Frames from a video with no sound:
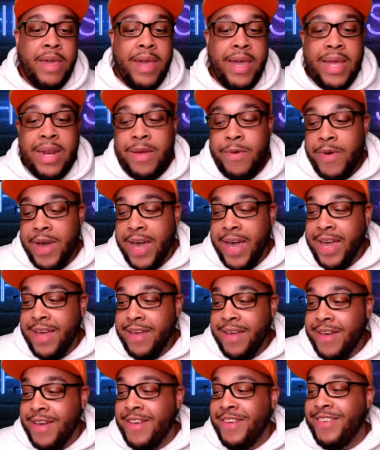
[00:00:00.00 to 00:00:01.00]

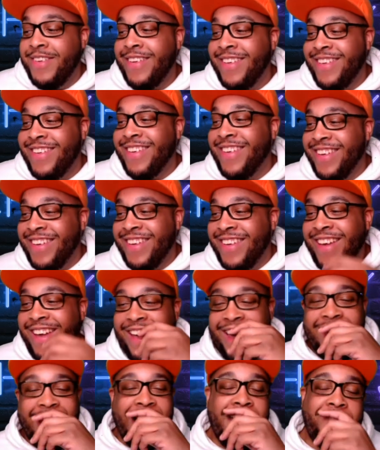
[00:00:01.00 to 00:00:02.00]
Anyway,
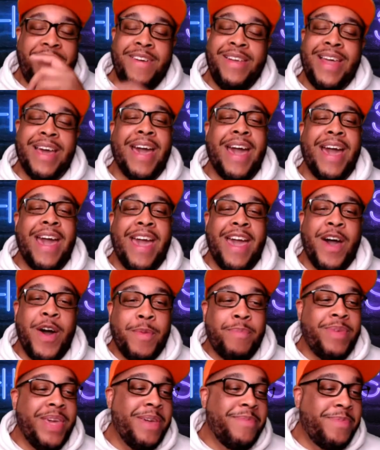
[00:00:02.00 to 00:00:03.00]
I feel like I
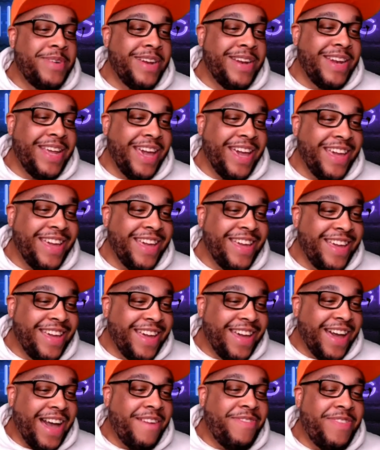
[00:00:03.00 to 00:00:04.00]
help people today.
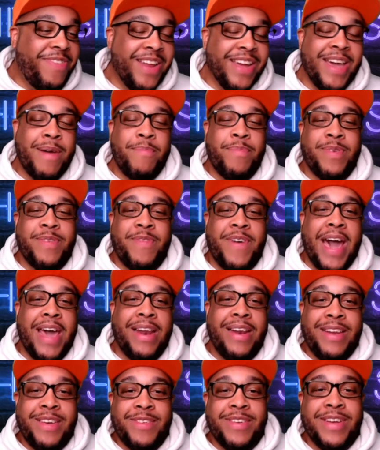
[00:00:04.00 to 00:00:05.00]
I feel like I
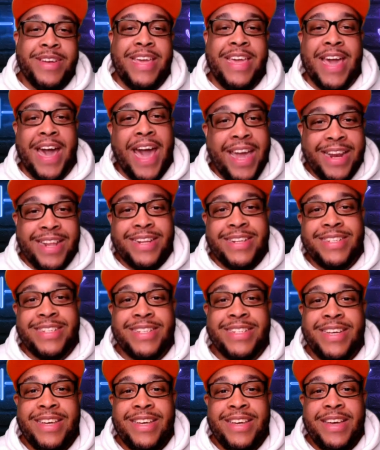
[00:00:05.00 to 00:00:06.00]
provide a little
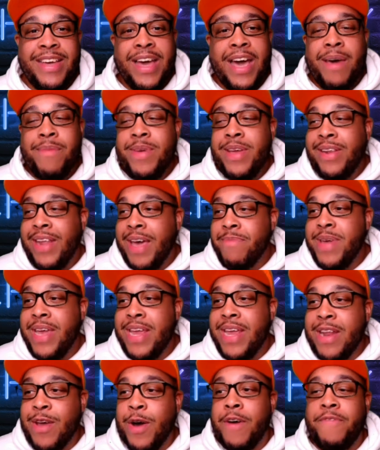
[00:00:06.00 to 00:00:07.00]
guidance. I mean, let
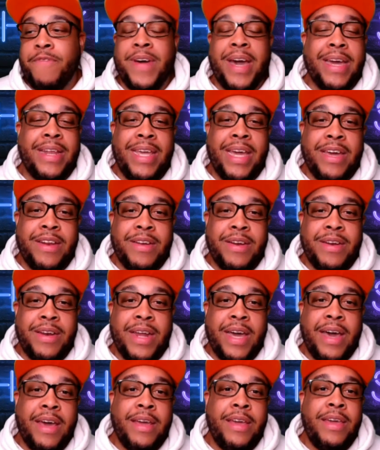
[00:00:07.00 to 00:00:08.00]
me know if I did or
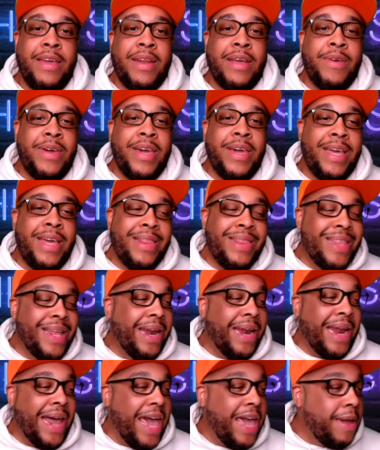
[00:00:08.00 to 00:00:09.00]
not. You know, hit the
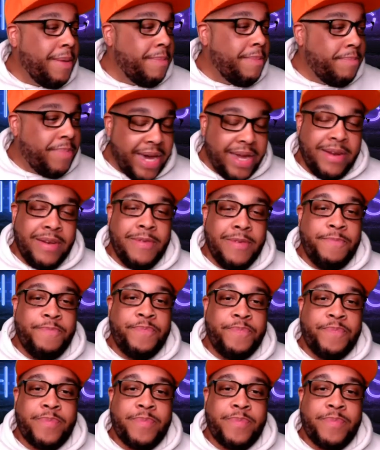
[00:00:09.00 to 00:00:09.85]
like button